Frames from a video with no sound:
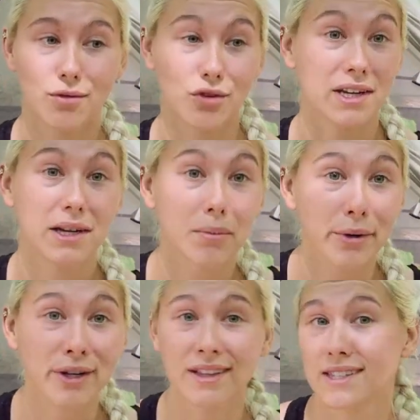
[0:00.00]
reading a
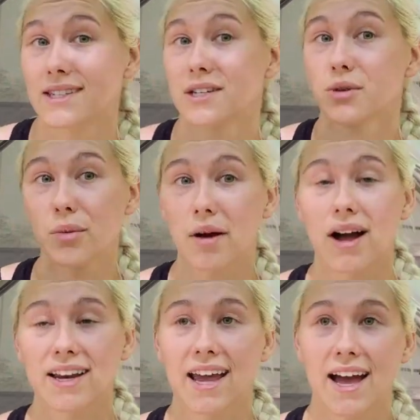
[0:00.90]
book, listening to a
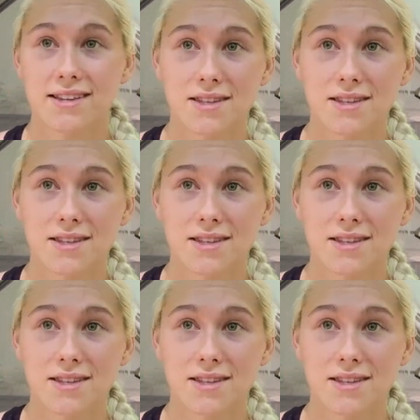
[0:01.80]
podcast,